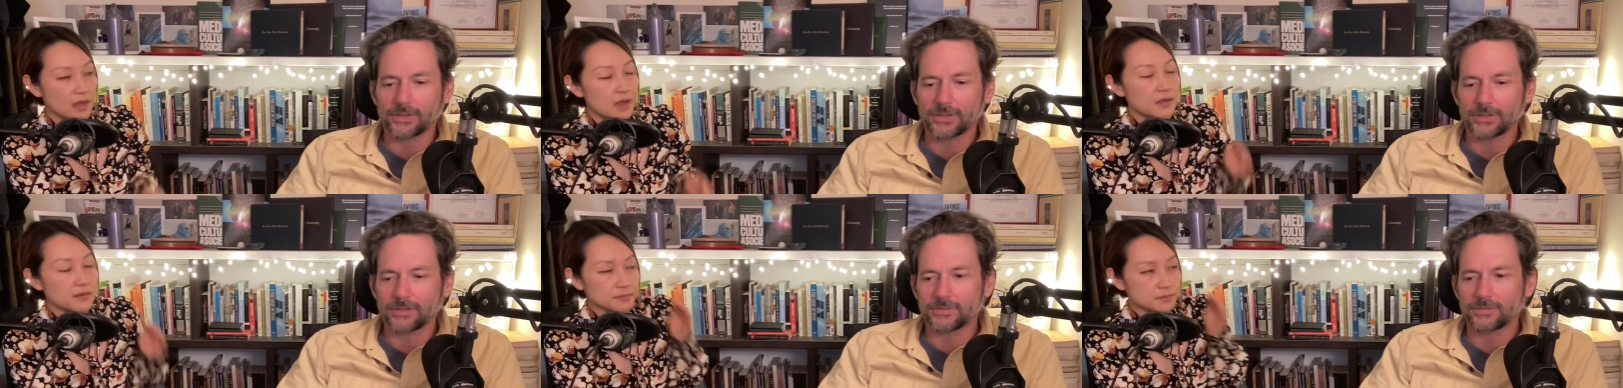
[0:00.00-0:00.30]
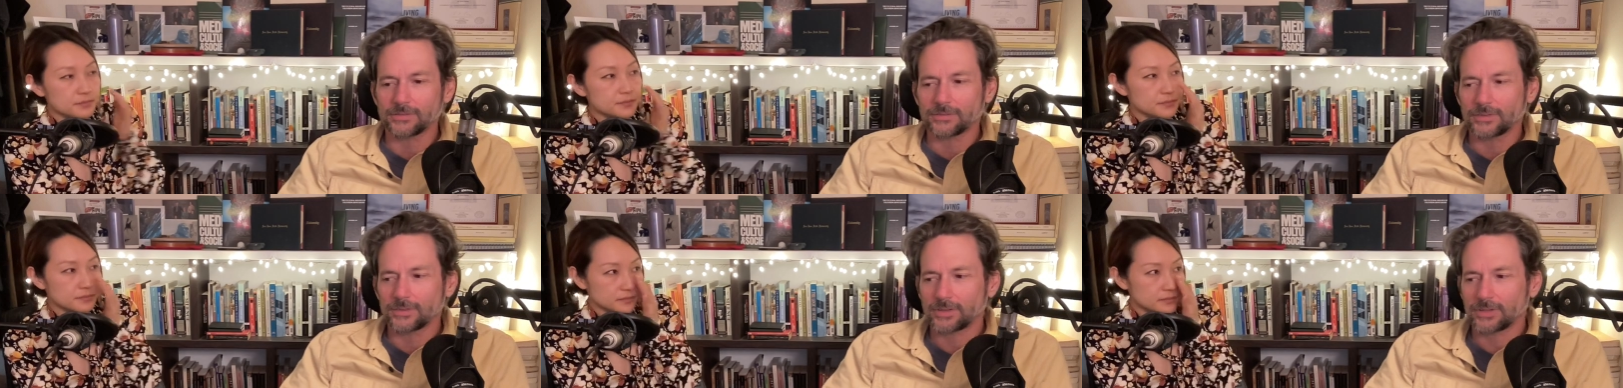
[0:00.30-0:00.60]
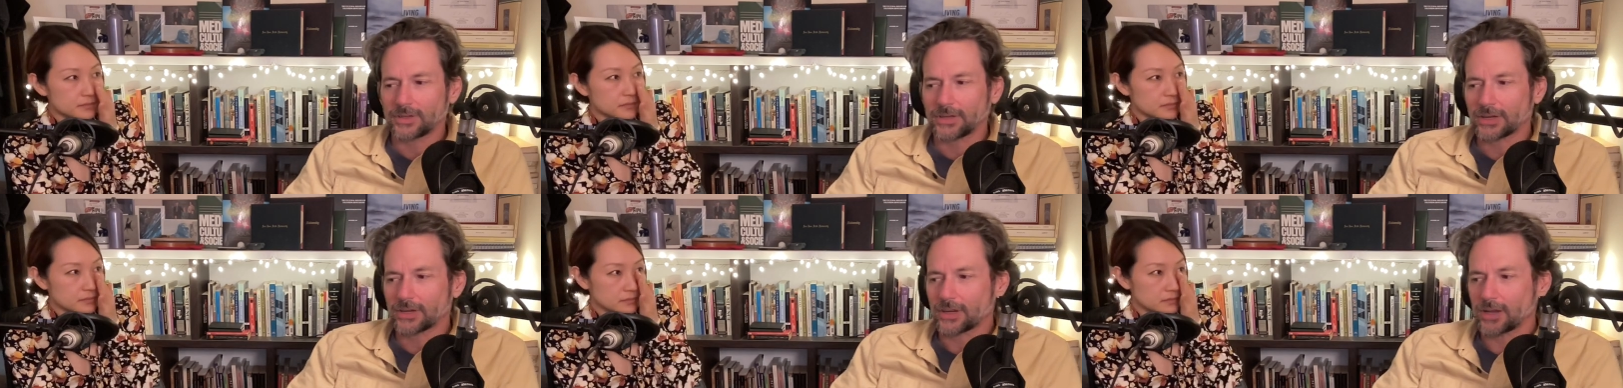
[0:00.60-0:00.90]
Speaker 1: it
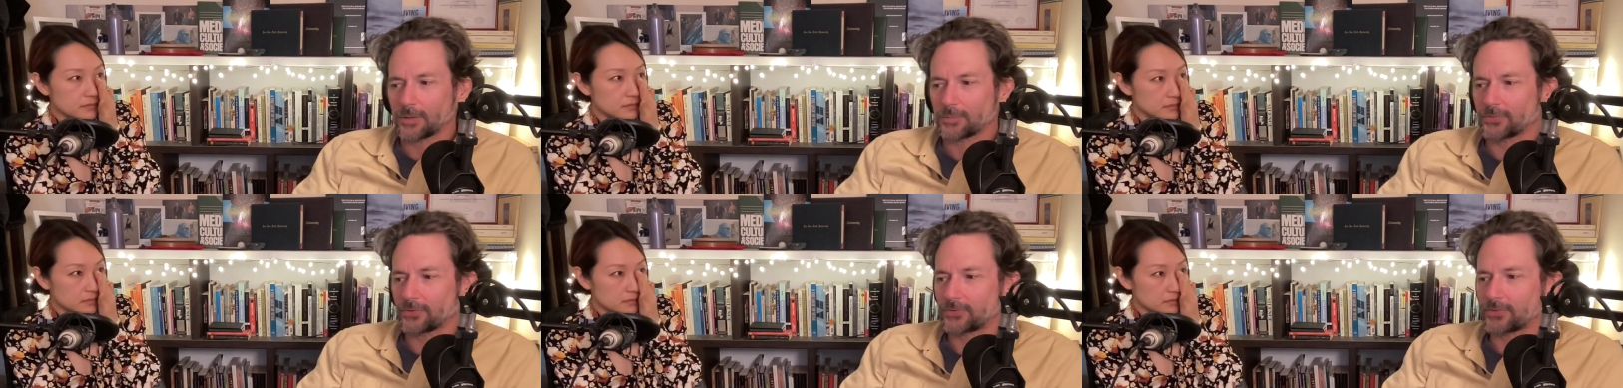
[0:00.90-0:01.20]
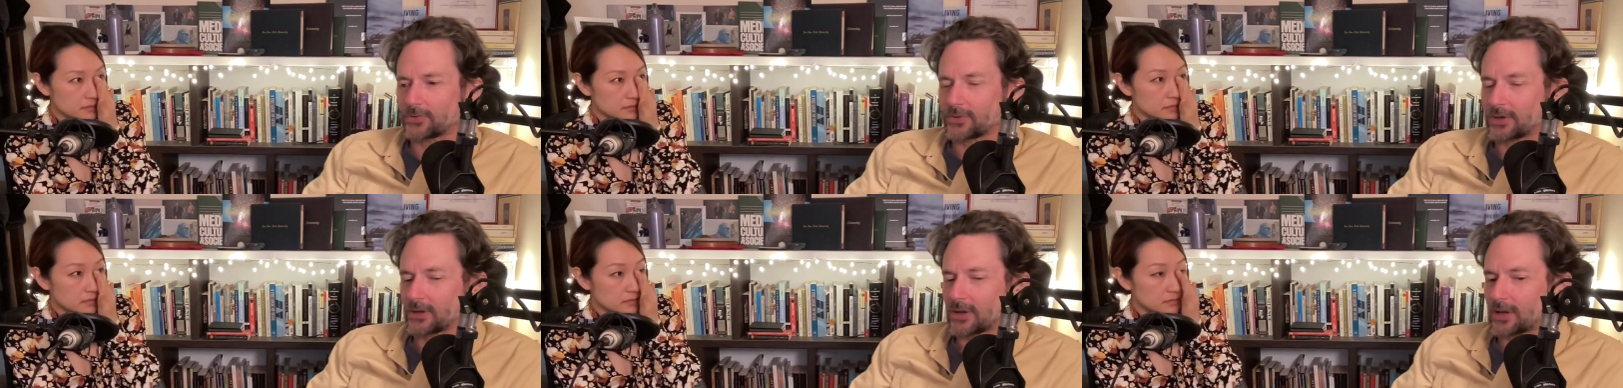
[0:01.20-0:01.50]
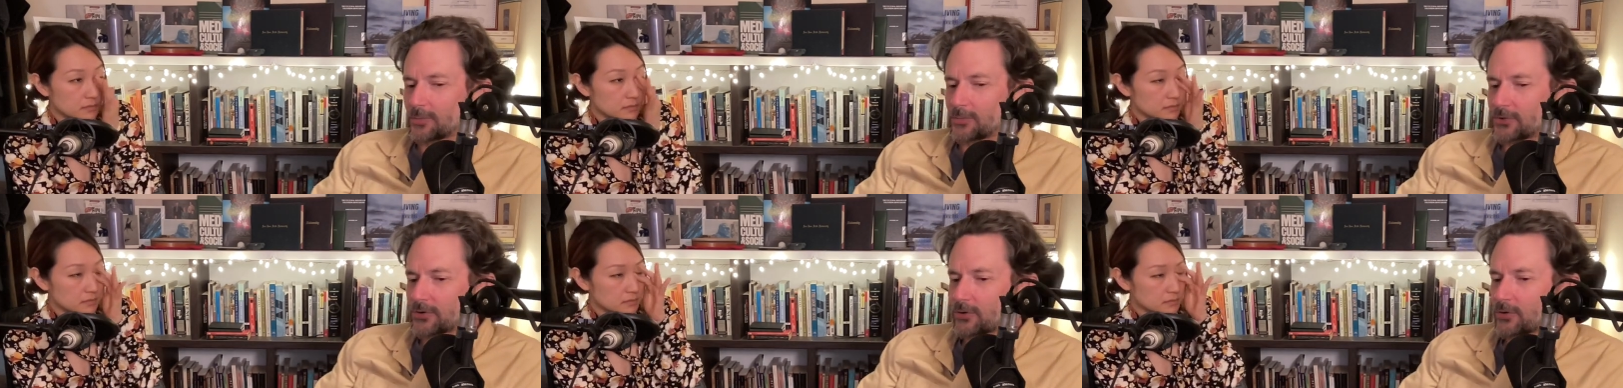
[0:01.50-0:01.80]
it comes it
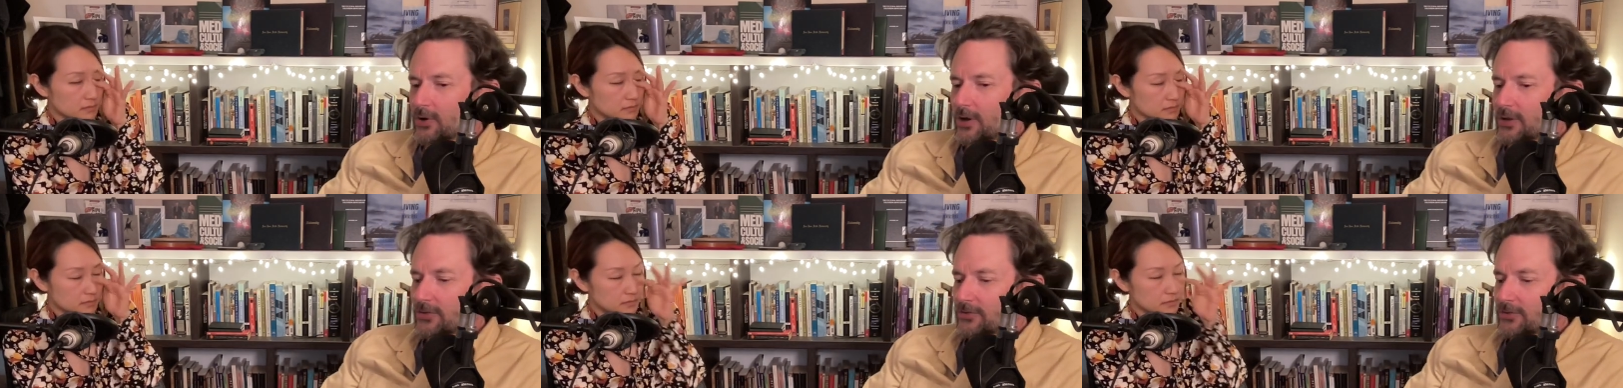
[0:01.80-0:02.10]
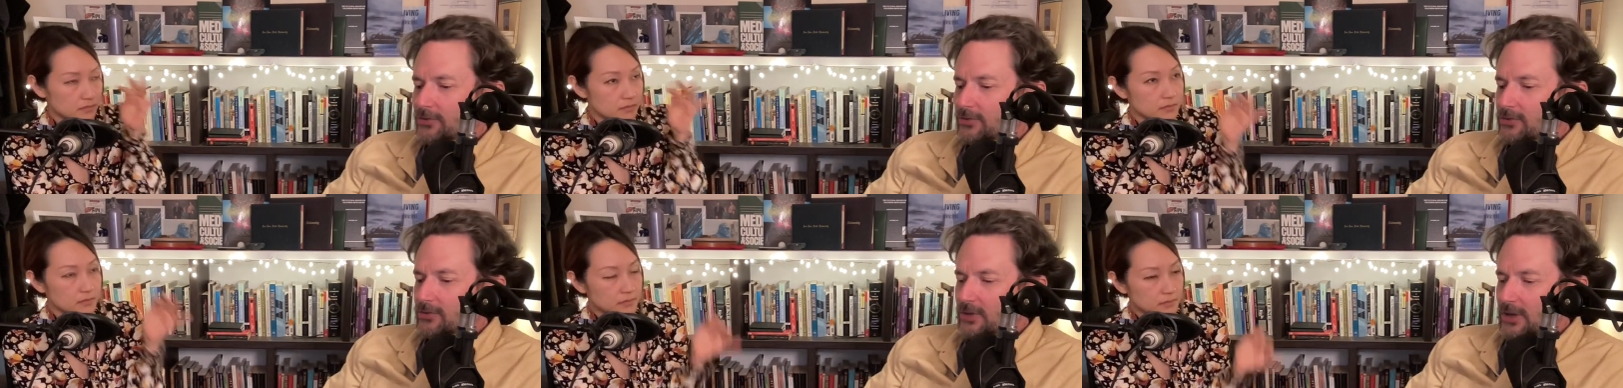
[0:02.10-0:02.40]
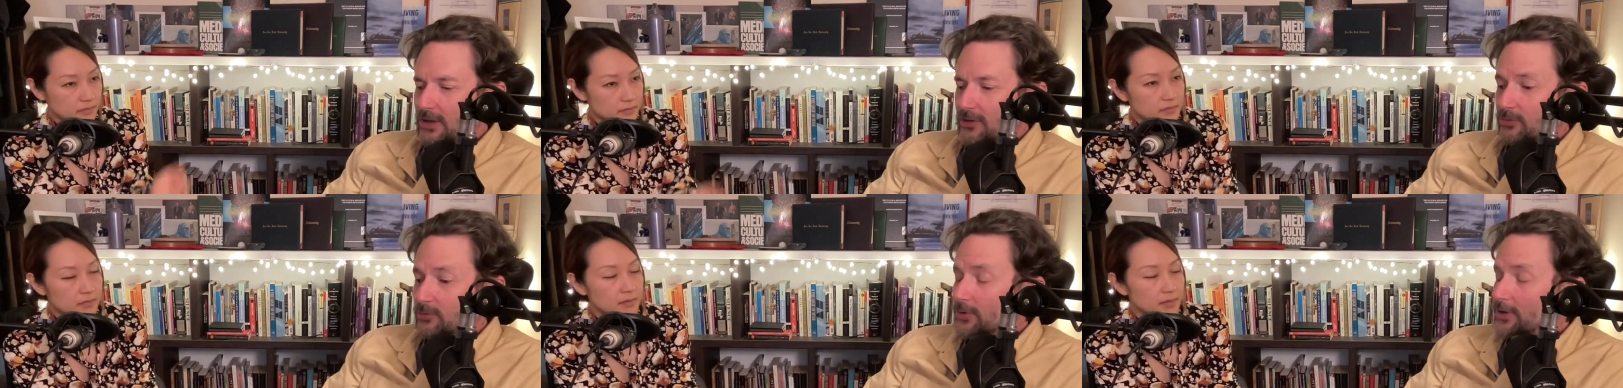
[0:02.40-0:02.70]
comes across as
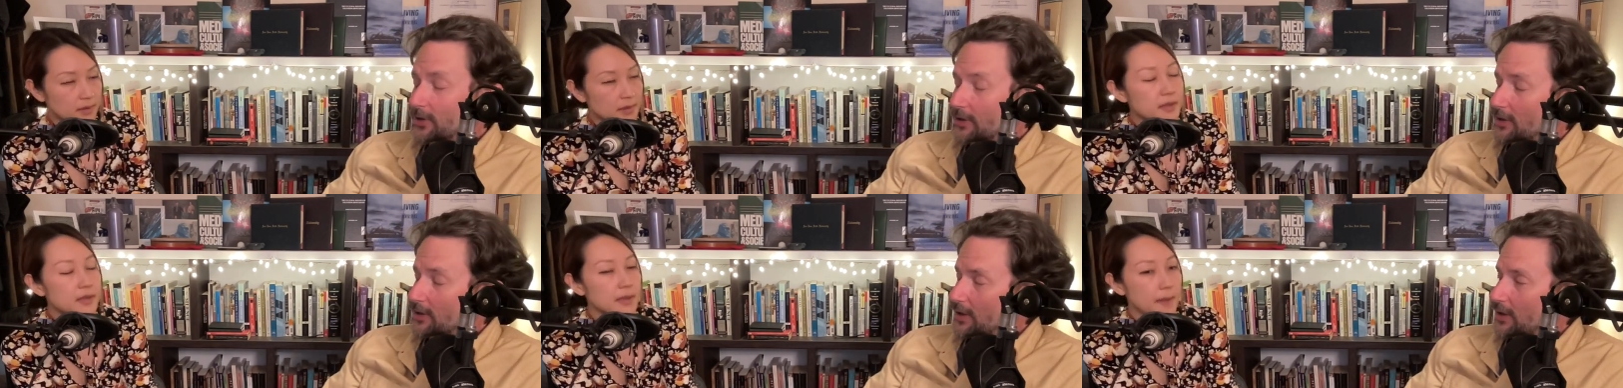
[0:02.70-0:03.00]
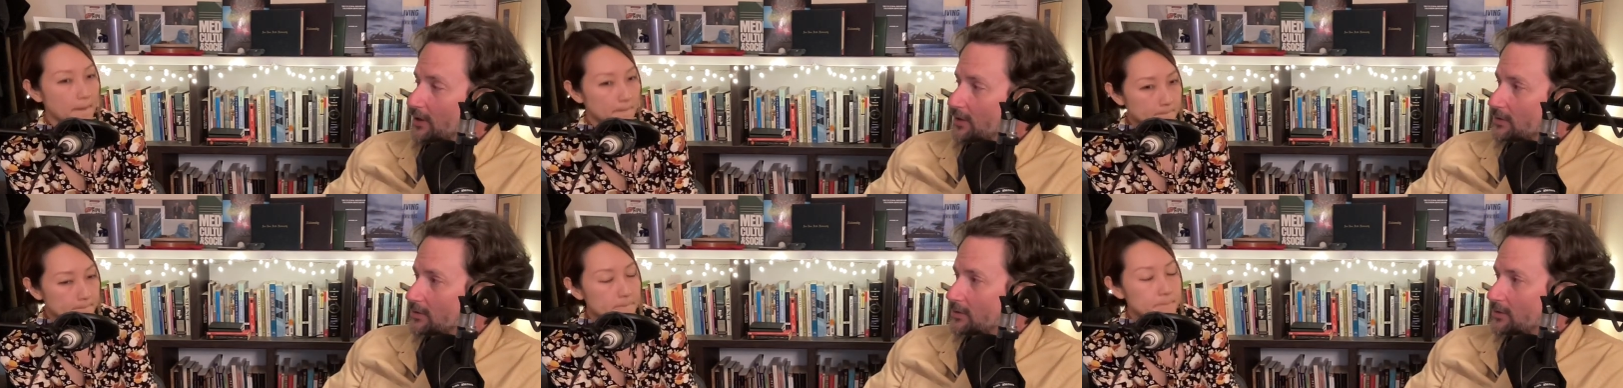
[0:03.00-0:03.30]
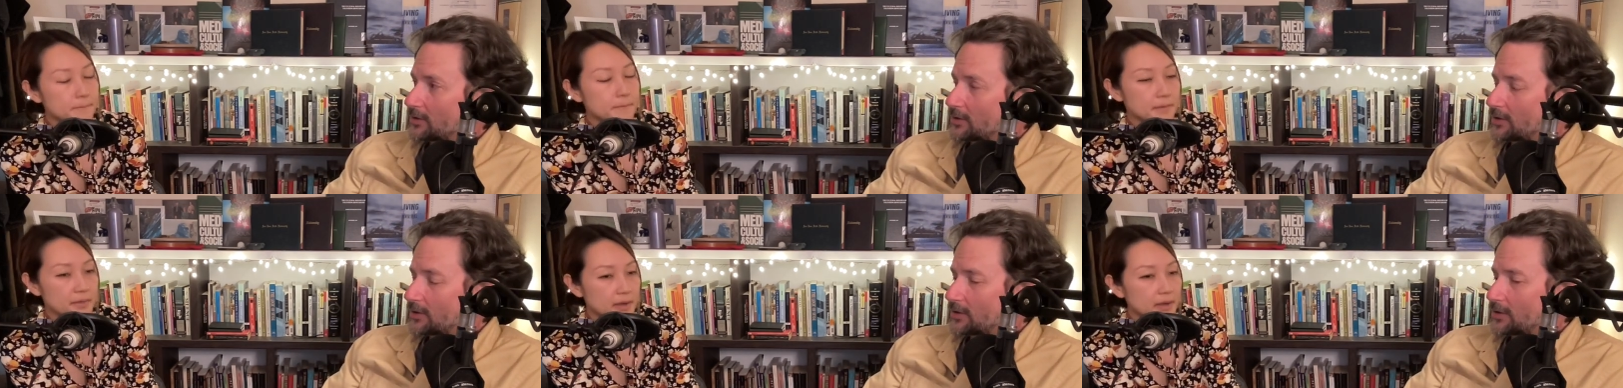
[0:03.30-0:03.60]
as real. yeah, know?
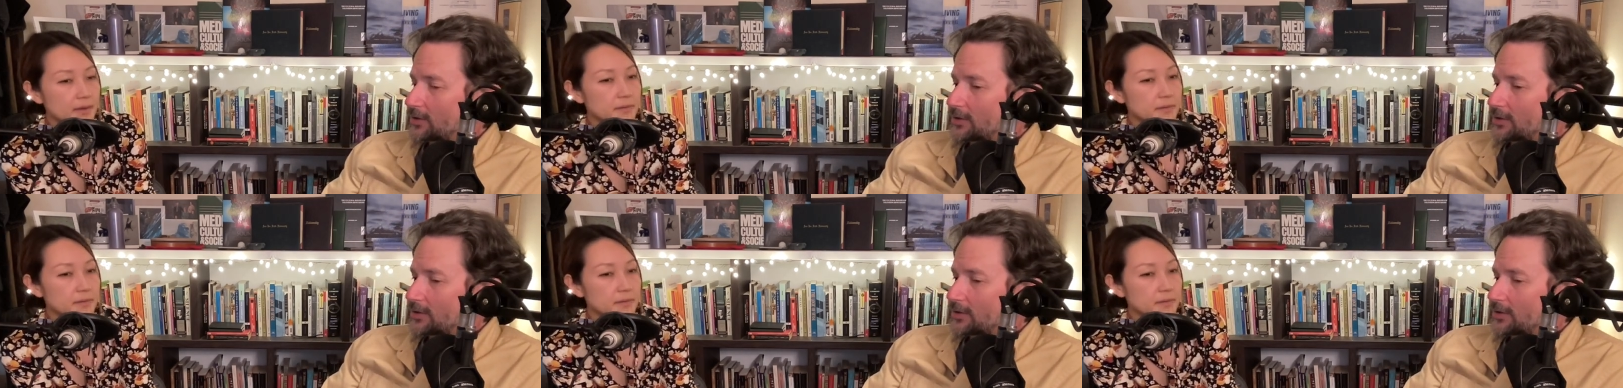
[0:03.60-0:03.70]
yeah.